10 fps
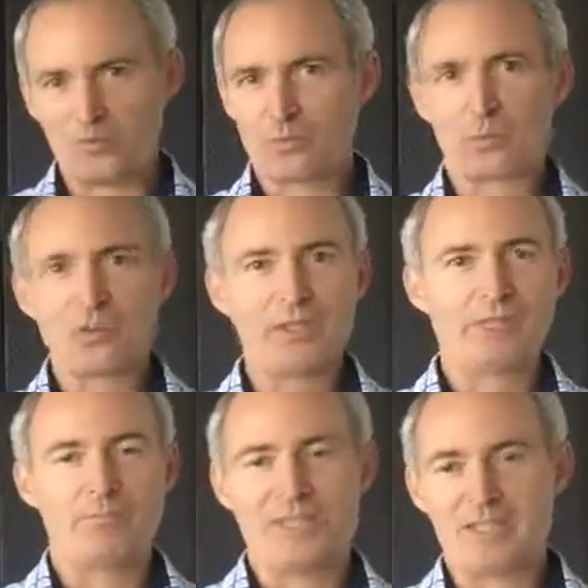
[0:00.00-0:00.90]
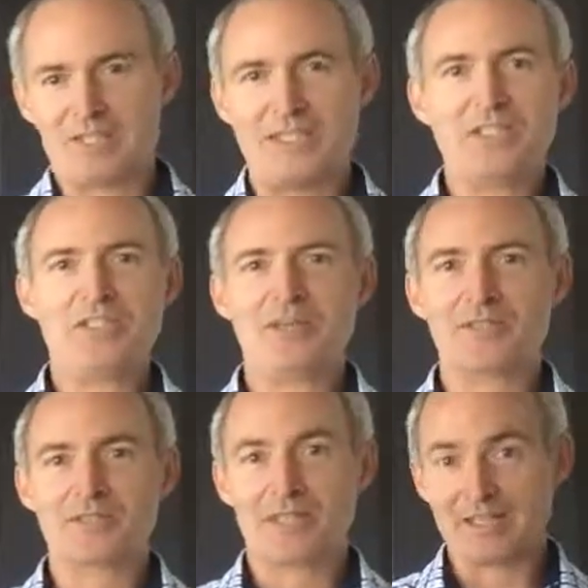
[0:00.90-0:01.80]
really big
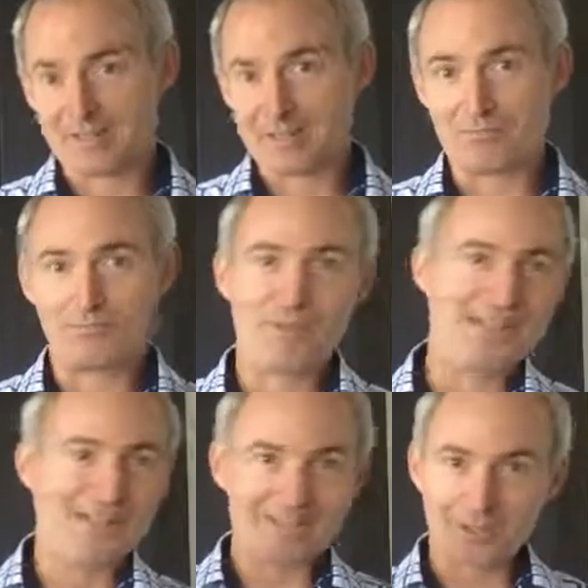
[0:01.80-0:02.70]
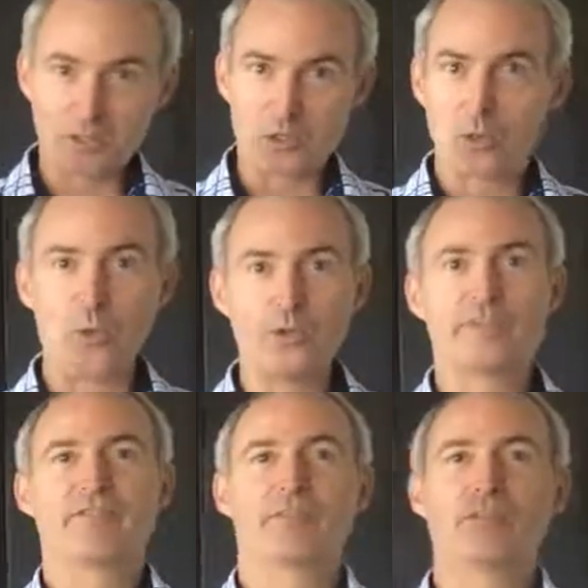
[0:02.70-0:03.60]
details that could be like
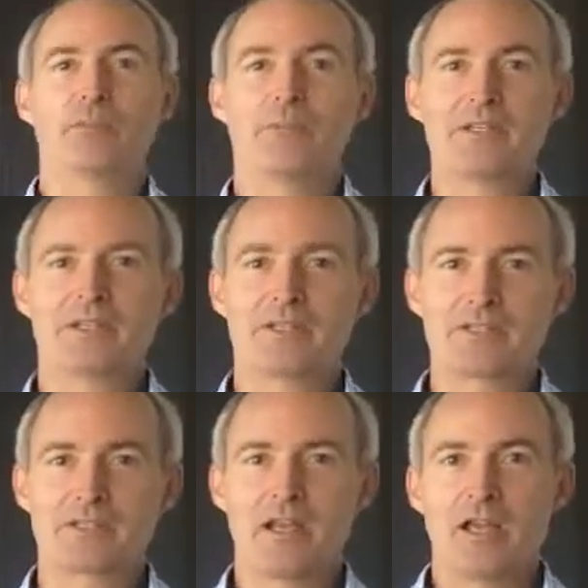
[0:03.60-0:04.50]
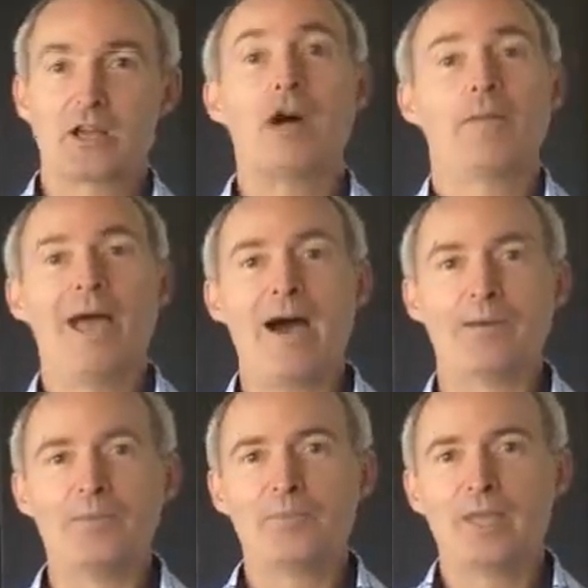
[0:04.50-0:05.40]
gold for your business come
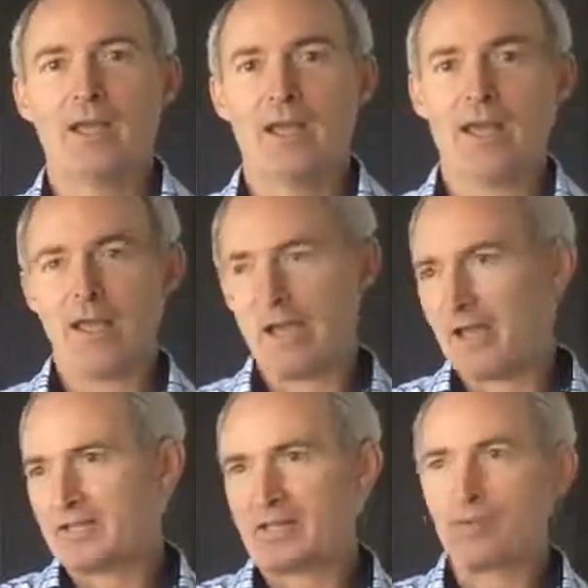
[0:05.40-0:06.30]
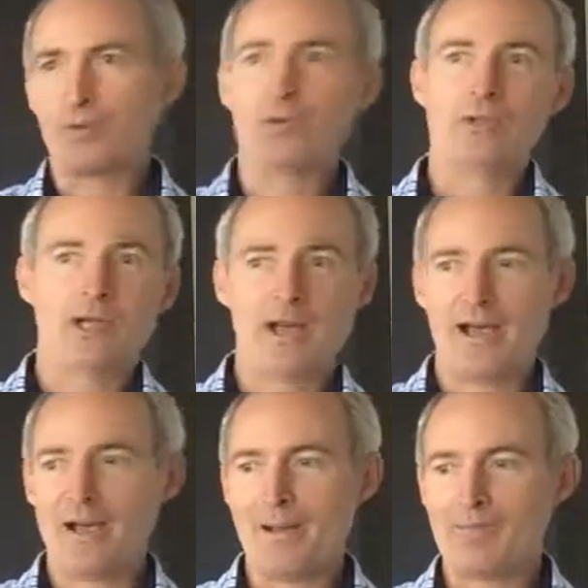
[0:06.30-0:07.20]
out. A simple
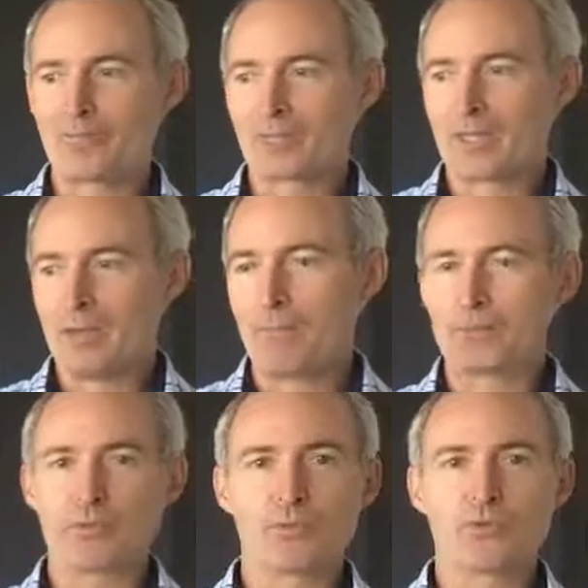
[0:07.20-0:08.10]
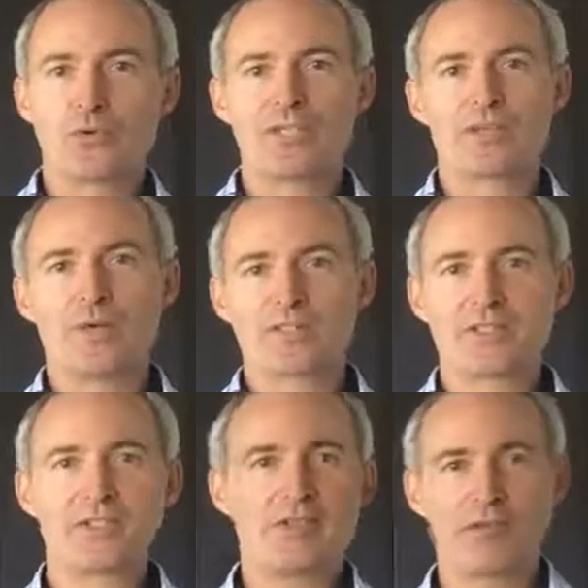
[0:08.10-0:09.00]
um, multiple choice
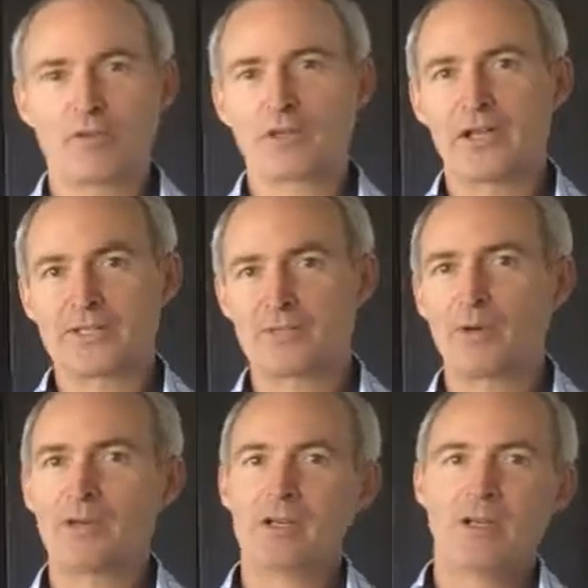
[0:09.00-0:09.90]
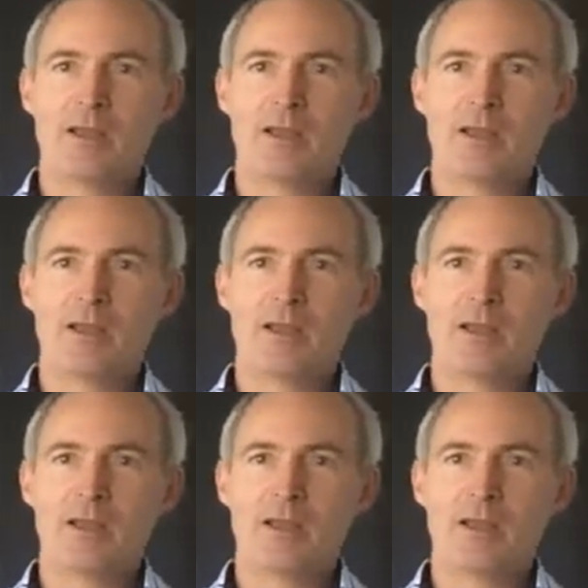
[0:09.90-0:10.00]
question for a customer